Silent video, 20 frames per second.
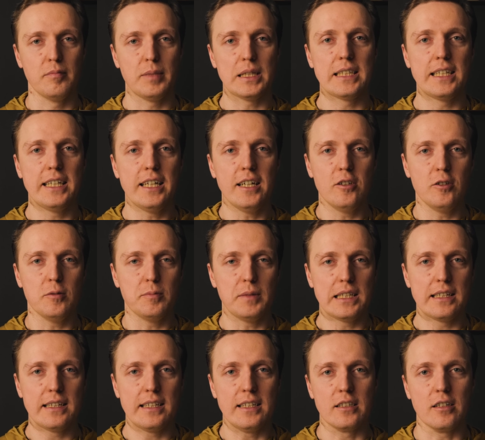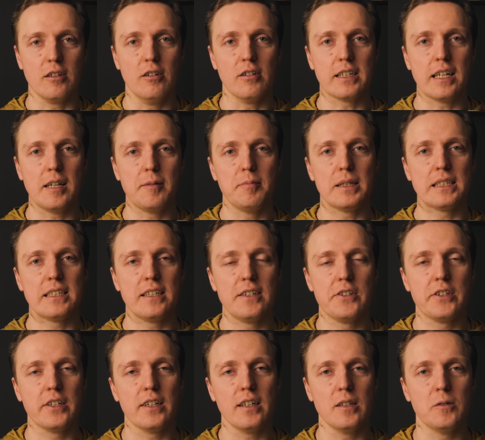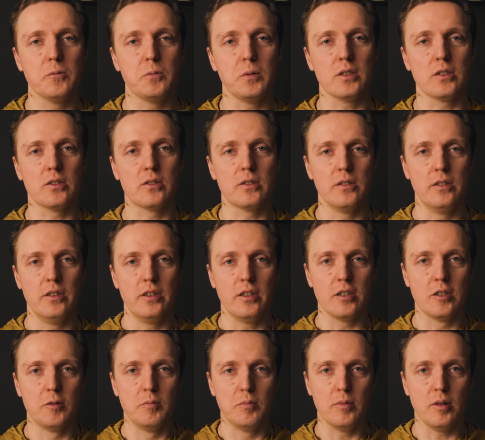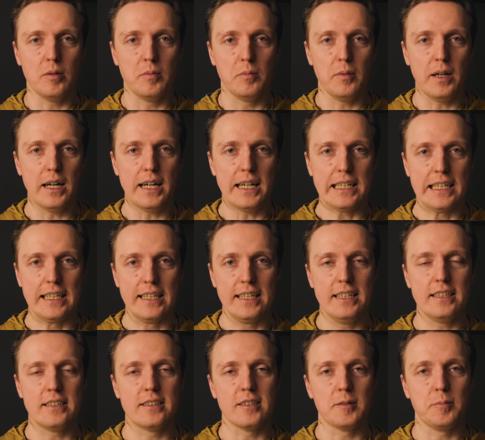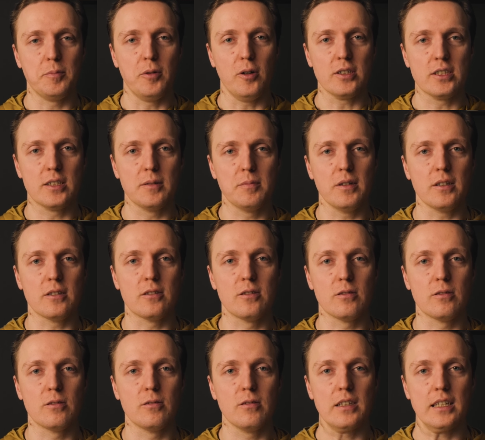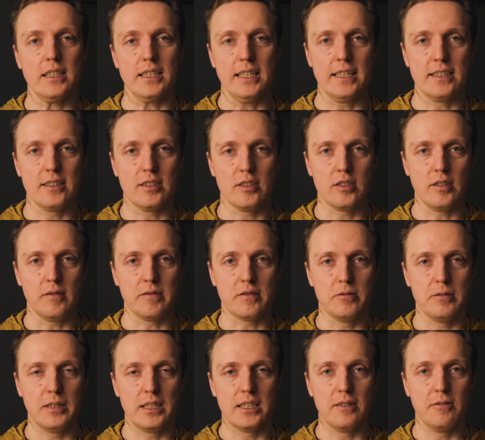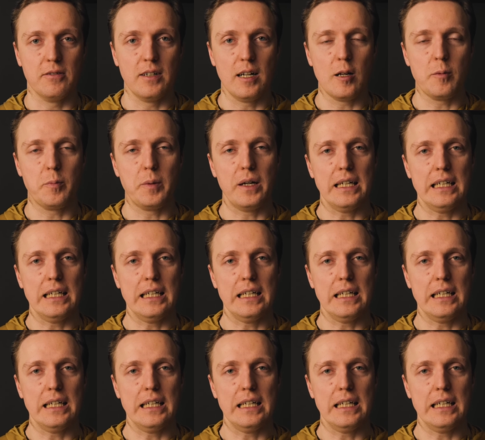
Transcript: But here you might think, okay, but I really want to earn more money. Is it possible to do that as a software developer